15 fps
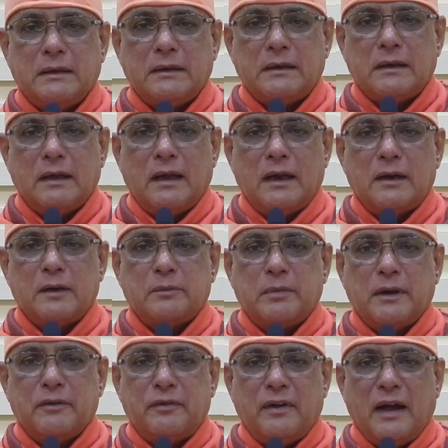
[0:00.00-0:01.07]
God is
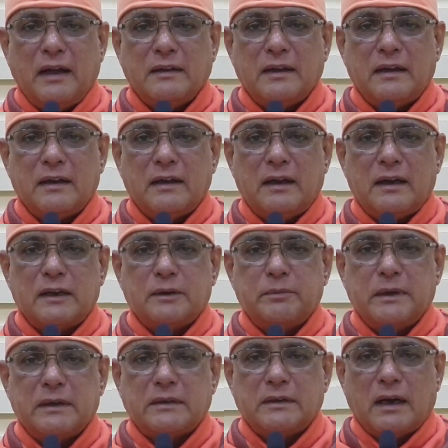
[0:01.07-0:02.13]
my father, God is my
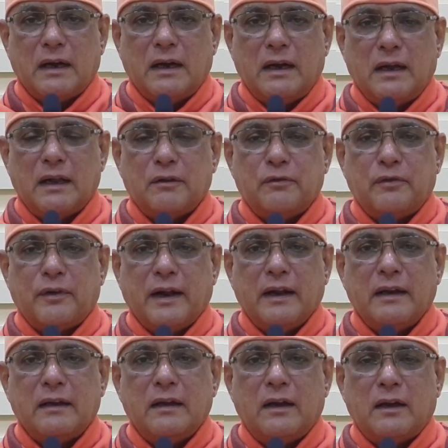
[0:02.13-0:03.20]
sakhar
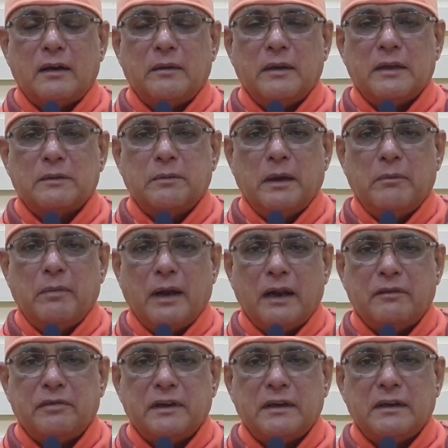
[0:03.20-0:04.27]
friend, God is my
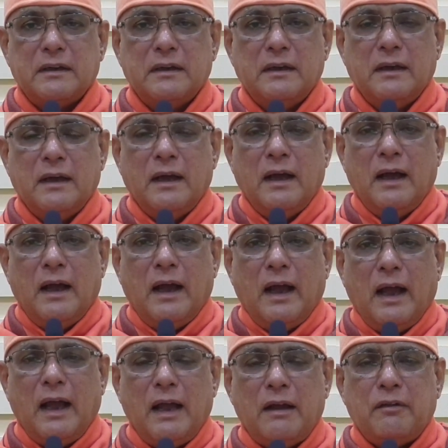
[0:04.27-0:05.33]
beloved.
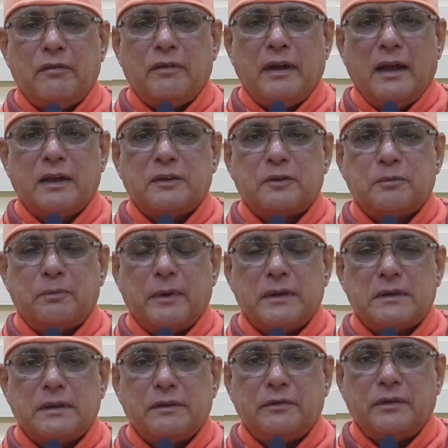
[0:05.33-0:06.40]
Have a
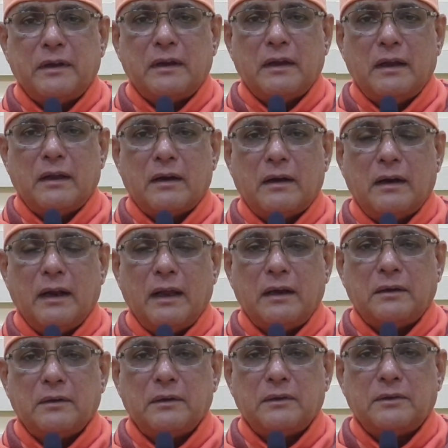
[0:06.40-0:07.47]
specific
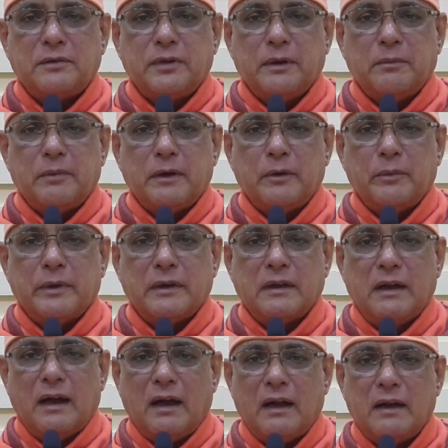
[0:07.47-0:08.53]
relationship with
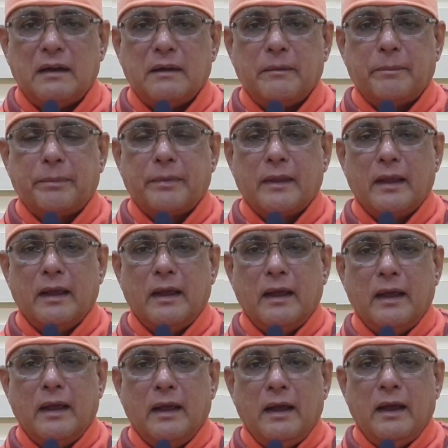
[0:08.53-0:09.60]
God,
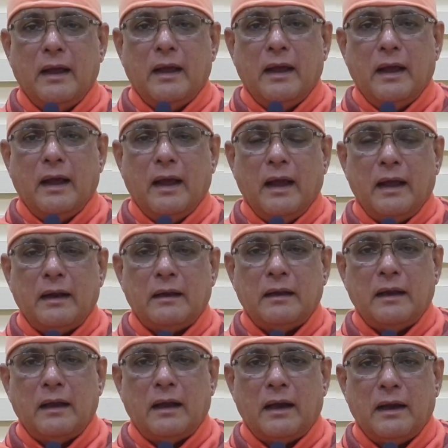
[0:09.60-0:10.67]
and
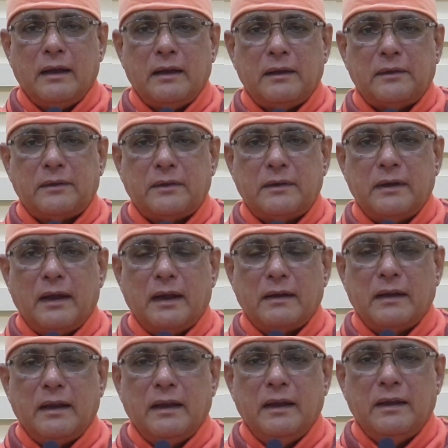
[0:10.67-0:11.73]
the highest and
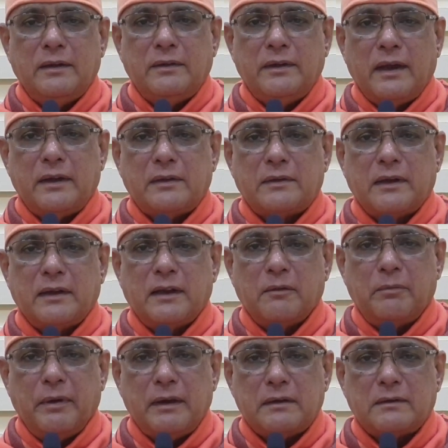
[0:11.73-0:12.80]
the easiest and the
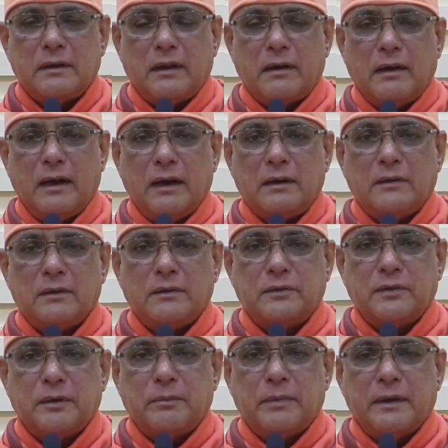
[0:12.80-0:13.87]
best
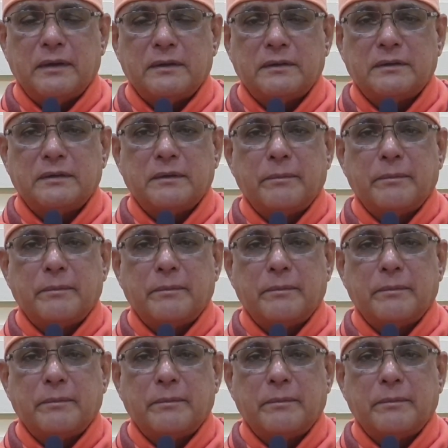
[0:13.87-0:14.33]
relationship is